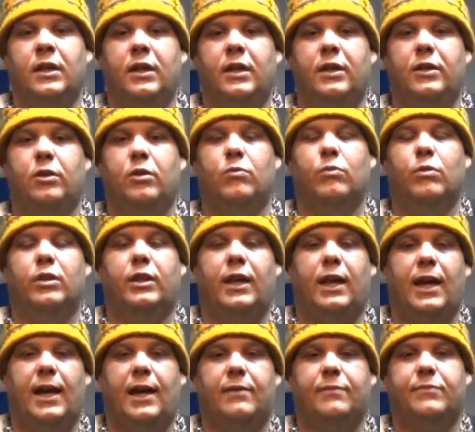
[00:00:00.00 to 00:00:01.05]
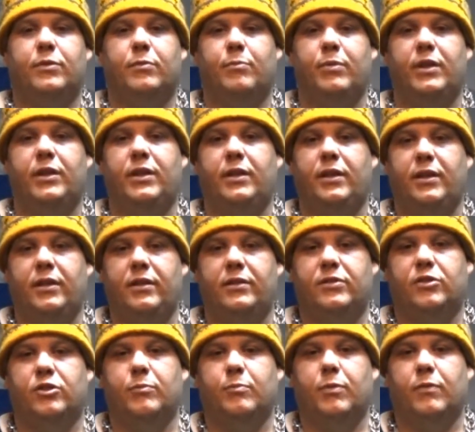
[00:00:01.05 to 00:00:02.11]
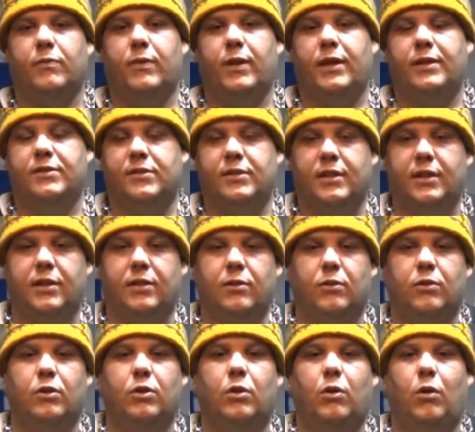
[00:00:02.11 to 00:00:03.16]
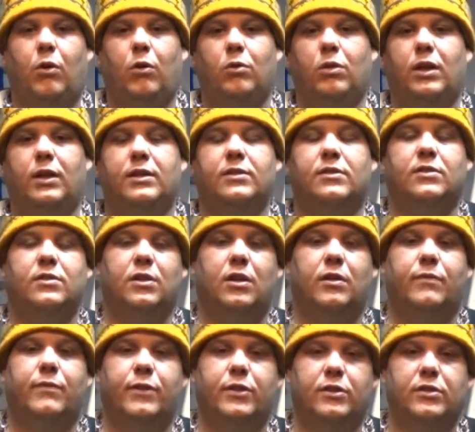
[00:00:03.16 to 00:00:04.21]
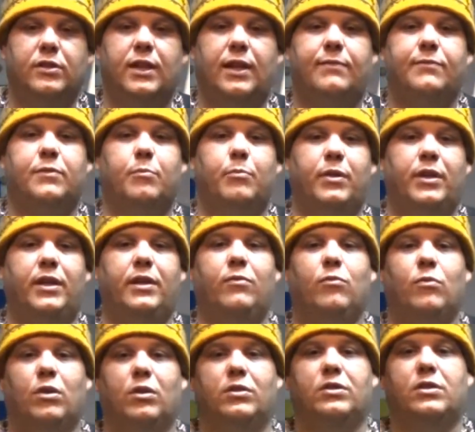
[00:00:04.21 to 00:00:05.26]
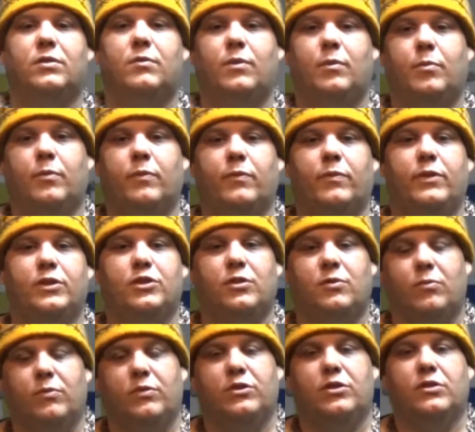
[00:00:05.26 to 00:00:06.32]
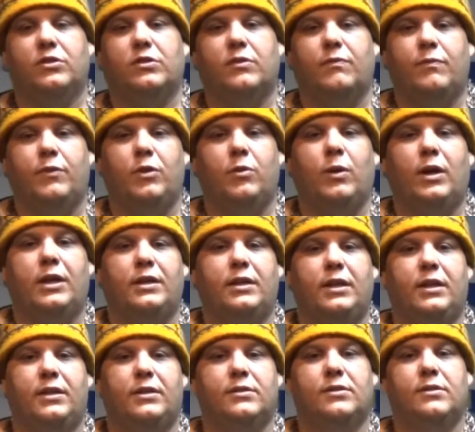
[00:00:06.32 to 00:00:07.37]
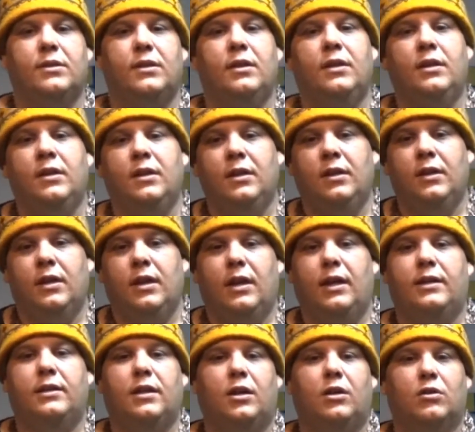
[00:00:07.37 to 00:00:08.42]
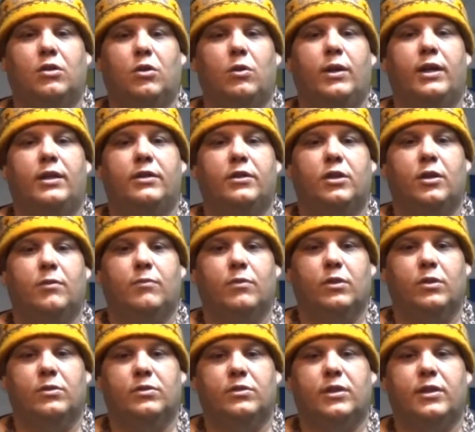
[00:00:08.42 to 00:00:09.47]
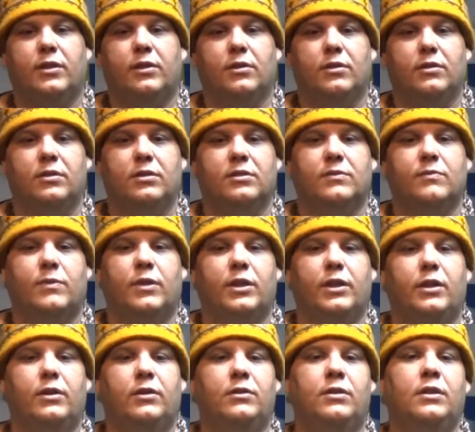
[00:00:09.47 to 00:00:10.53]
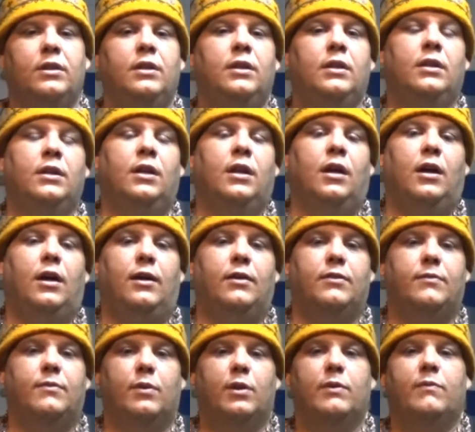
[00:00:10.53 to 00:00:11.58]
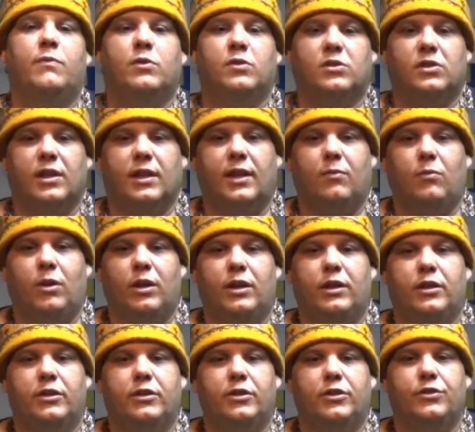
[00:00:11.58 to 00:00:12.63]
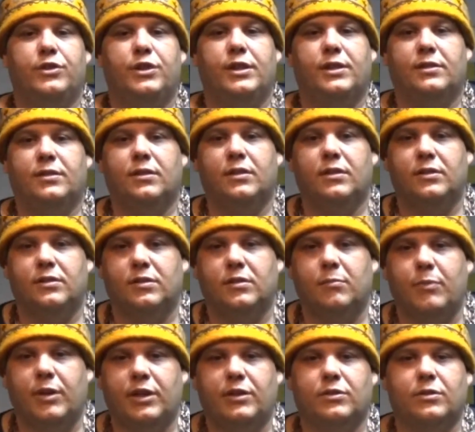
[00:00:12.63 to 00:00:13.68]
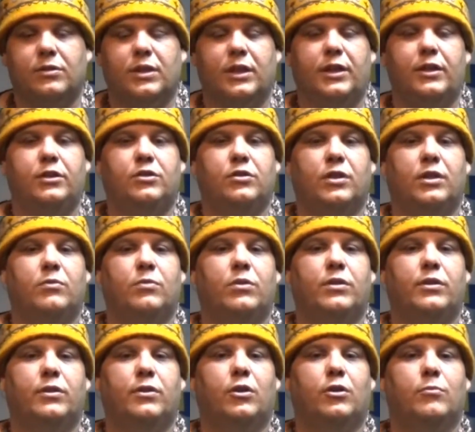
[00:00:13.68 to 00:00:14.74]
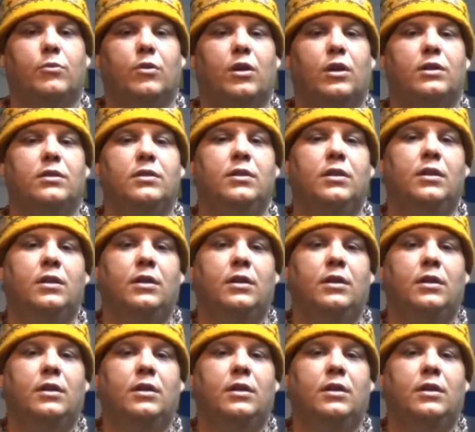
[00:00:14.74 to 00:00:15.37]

you don't really have to be super fancy or know a whole lot of stuff. You just have to be relatively proficient with just a few ideas, and I'll go ahead and cover those here in this video. The very first thing I want you to do, Jason, is to make sure that you train with your armor on.